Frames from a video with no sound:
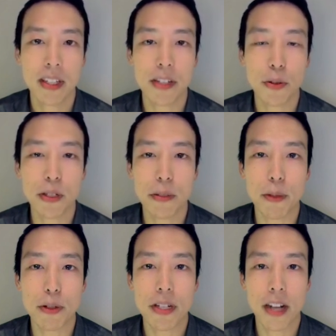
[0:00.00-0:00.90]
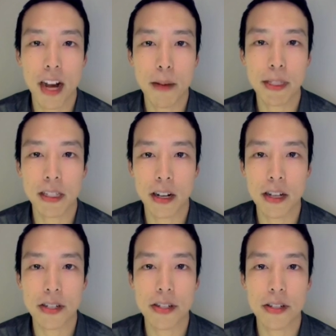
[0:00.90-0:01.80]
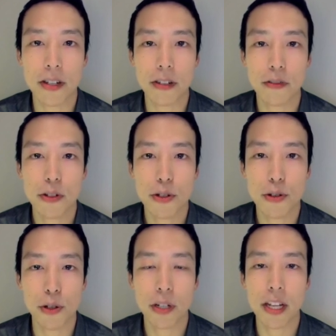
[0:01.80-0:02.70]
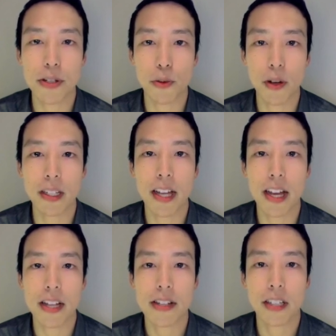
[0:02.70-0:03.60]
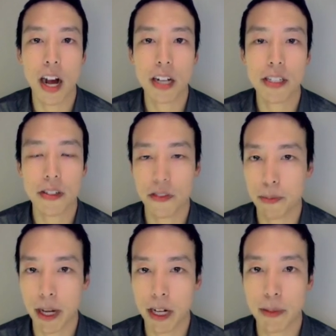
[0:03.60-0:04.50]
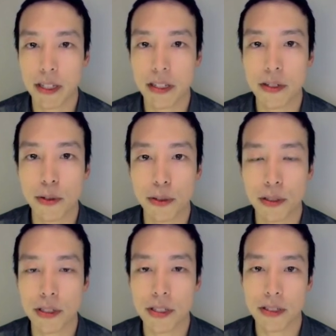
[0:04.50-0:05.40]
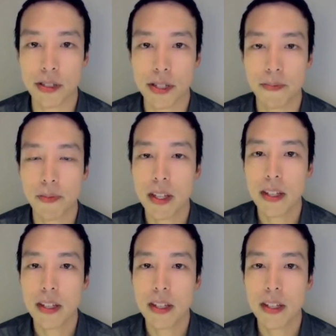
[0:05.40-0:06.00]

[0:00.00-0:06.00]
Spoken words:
It's one of the most common causes of stroke as well as cognitive impairment in older adults.